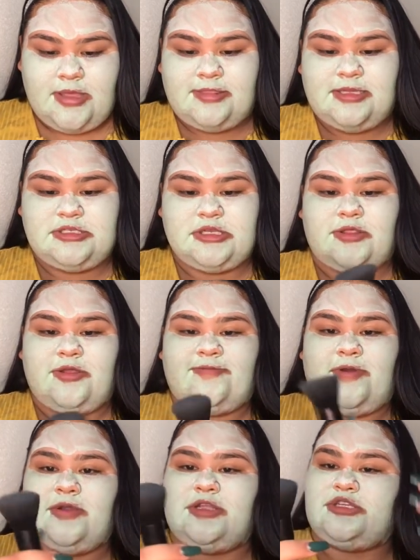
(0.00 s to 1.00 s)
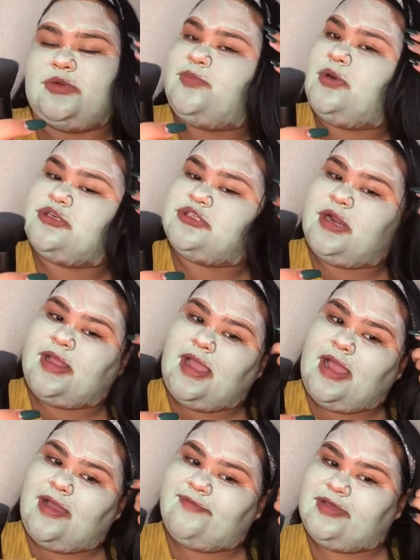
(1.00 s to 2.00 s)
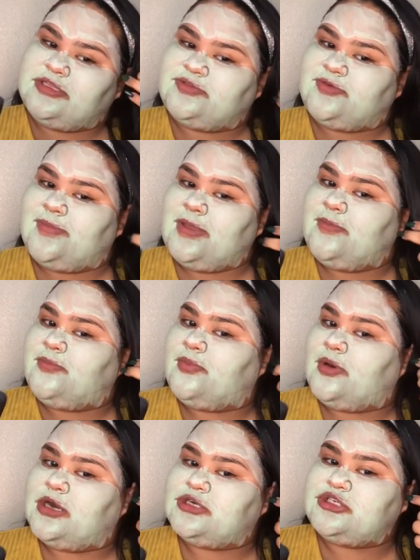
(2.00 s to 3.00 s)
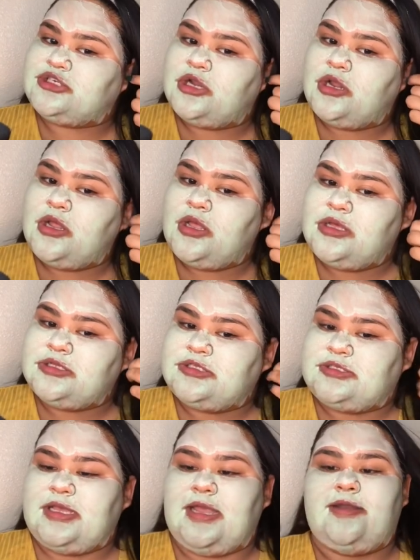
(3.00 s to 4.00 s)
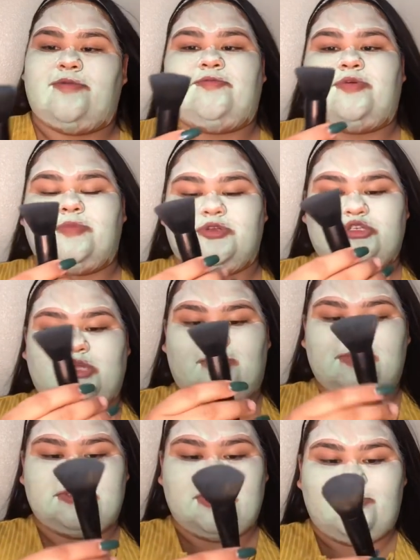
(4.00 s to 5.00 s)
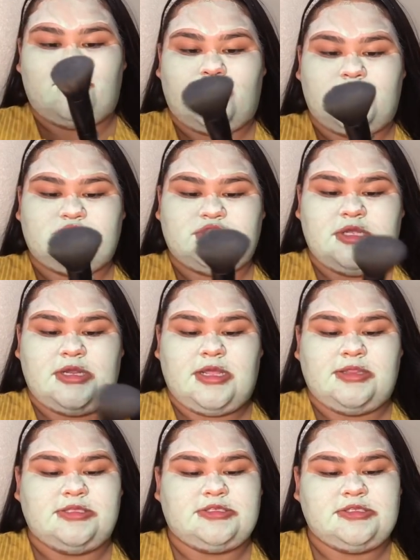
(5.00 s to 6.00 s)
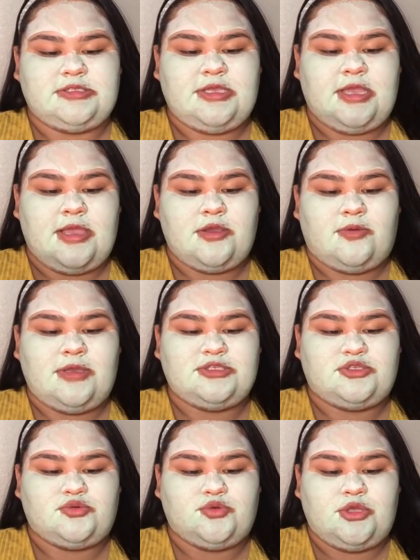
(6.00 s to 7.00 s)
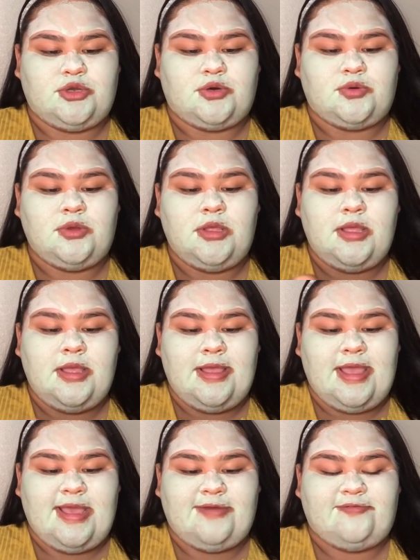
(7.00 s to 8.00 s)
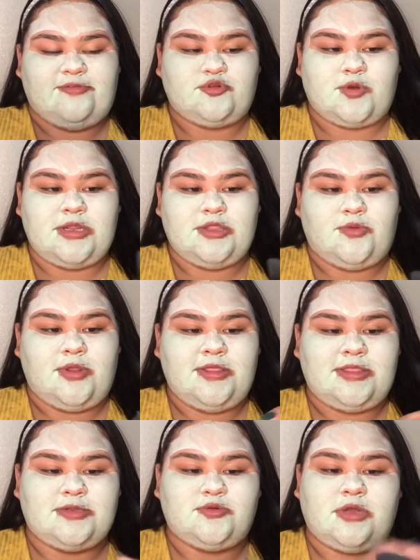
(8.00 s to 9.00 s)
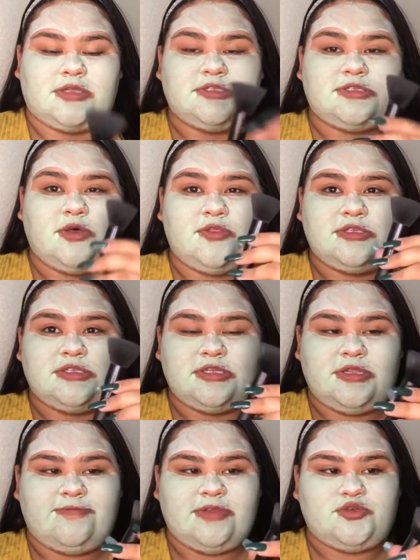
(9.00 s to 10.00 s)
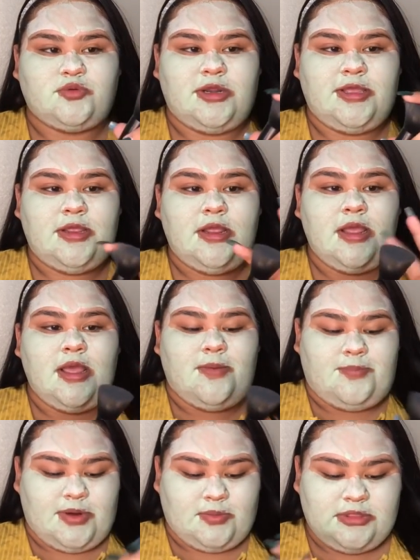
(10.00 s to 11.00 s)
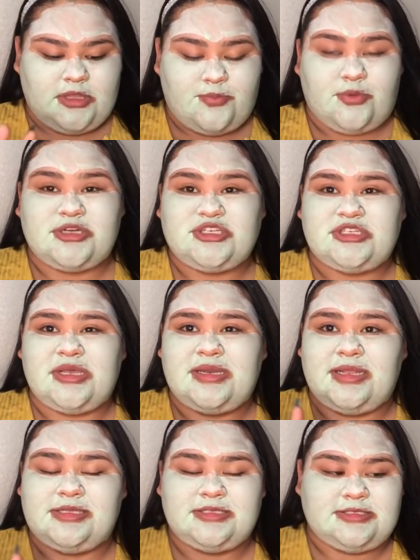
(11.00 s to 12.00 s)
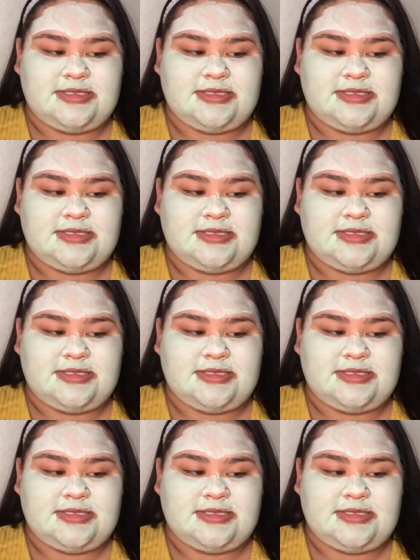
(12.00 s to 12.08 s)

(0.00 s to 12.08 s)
This other foundation brush that I have is from a brush set from the Shopmissa brush set, and this is the Aoa Studio F23. They do not sell this individually, but with the brush set it is